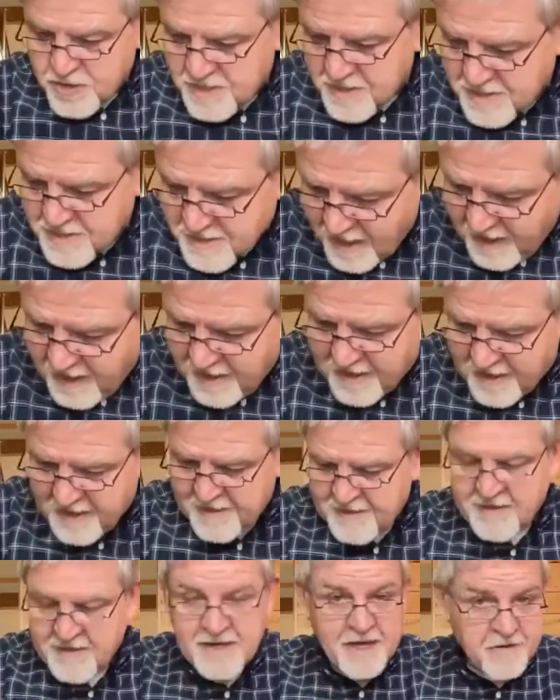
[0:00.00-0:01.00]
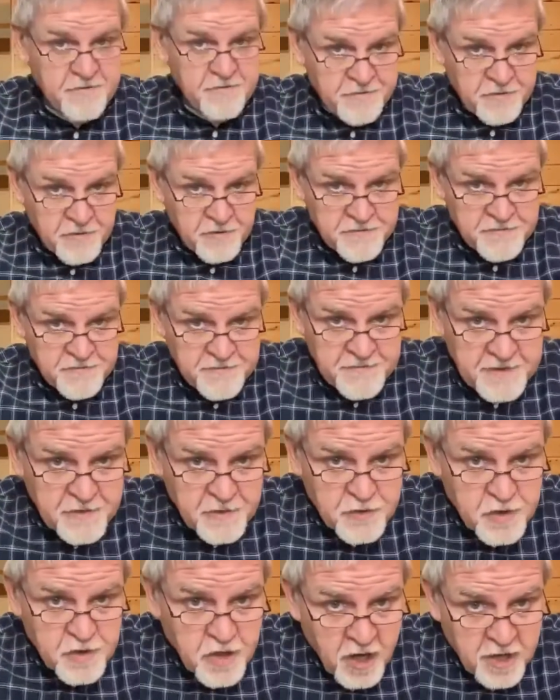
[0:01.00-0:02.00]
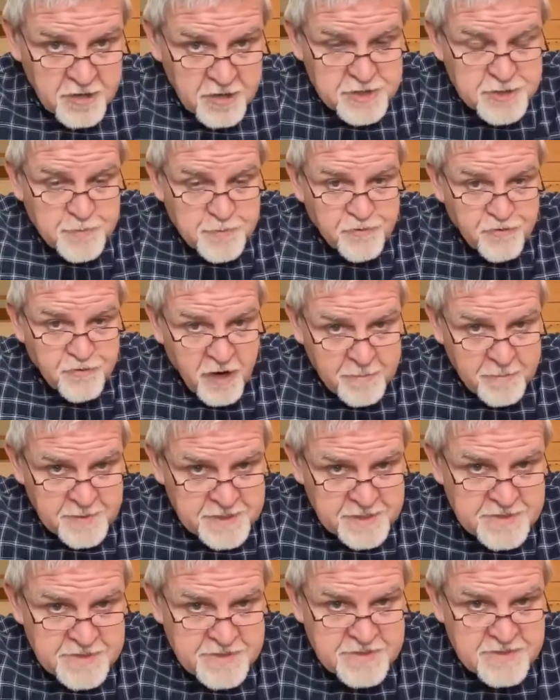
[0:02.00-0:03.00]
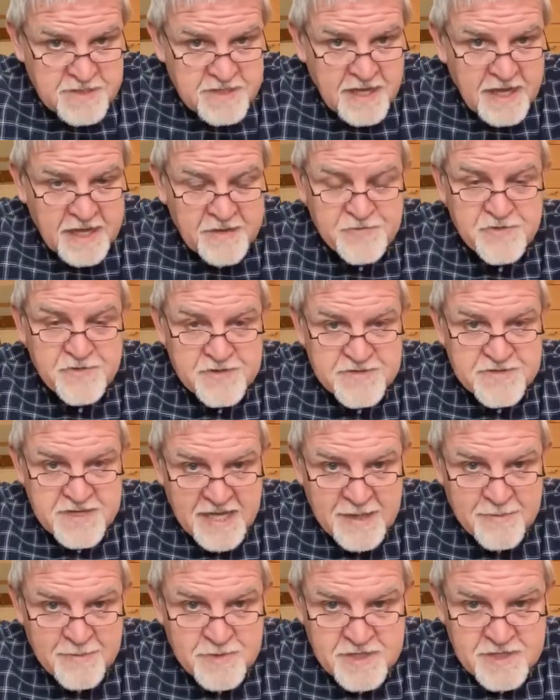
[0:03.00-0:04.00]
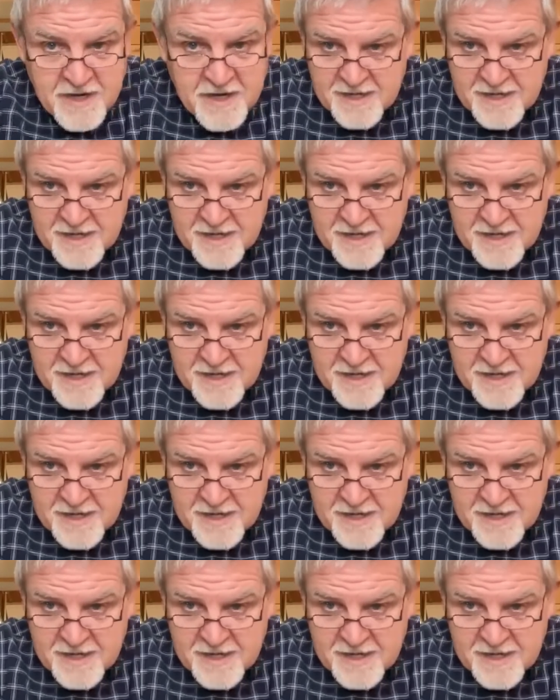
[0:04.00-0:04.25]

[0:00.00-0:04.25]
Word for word: die and fulfill God's promise at the same time,